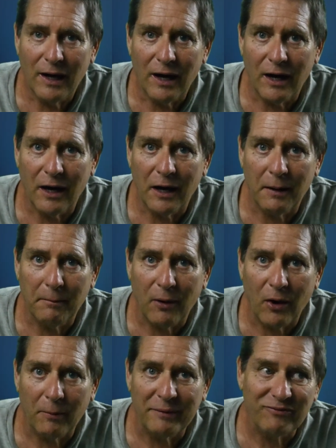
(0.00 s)

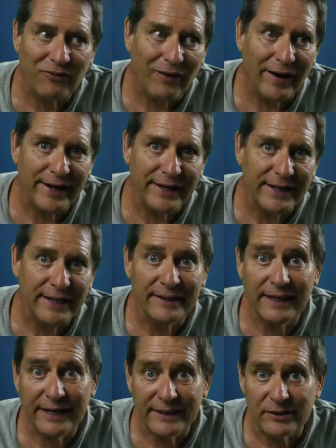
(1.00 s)
I'll be flying in,
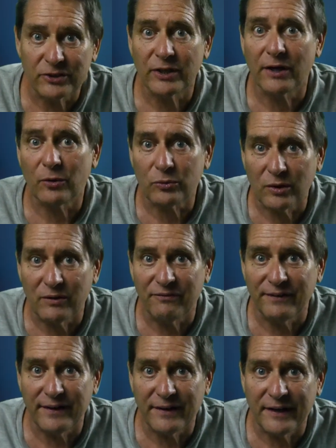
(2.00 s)
taking a shuttle to the
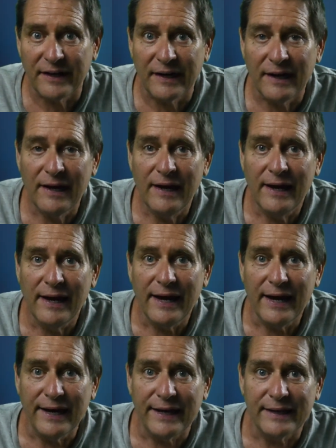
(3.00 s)
ferry,
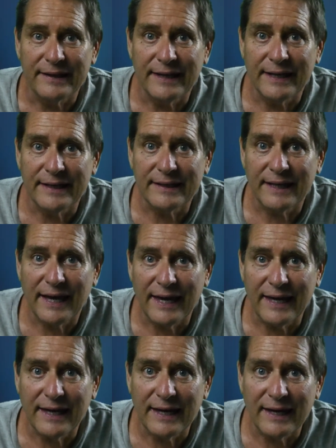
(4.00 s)
and then
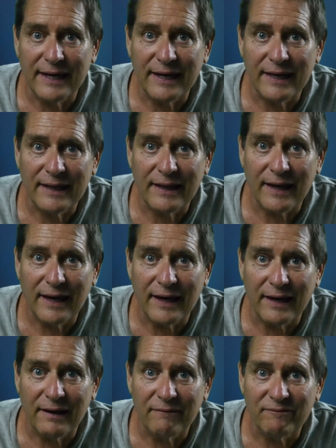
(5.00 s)
taking
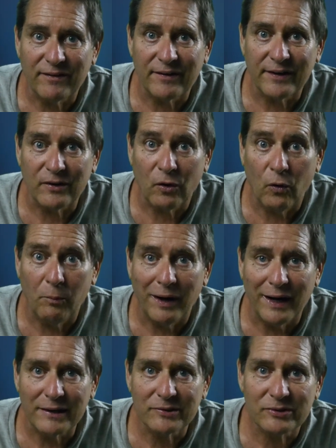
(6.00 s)
a ferry to
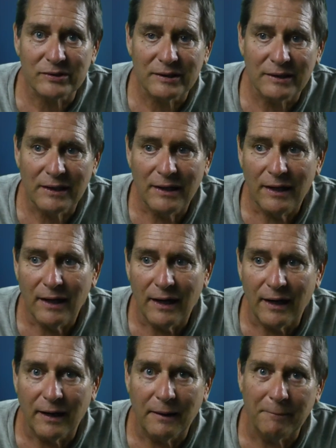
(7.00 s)
Holbox.
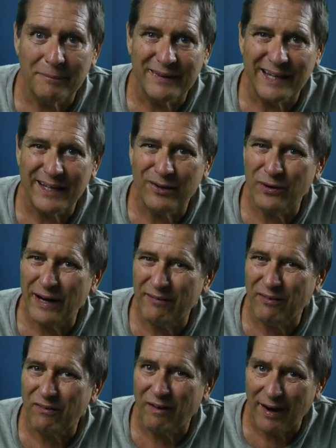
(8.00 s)
They don't have a
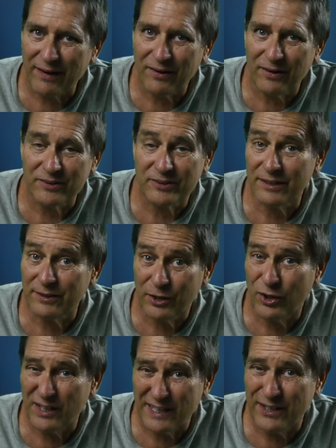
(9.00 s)
lot of cars there.
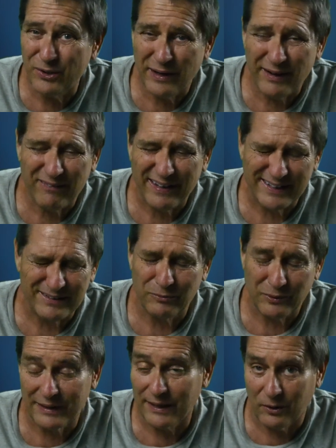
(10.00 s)
They do have like
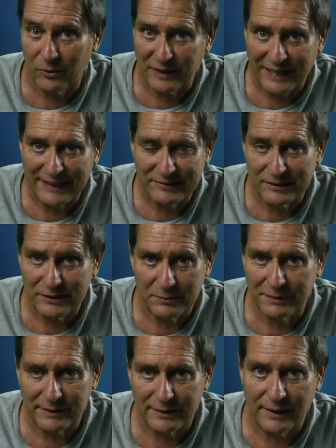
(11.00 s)
what they call taxis,
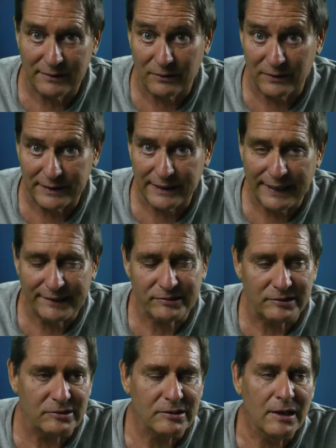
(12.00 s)
but they're not really
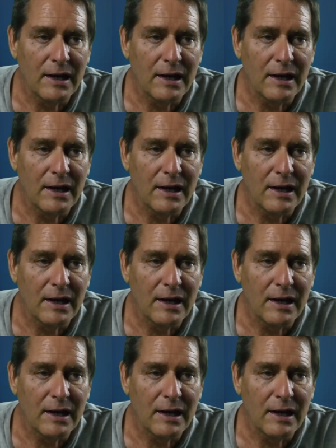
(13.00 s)
taxis.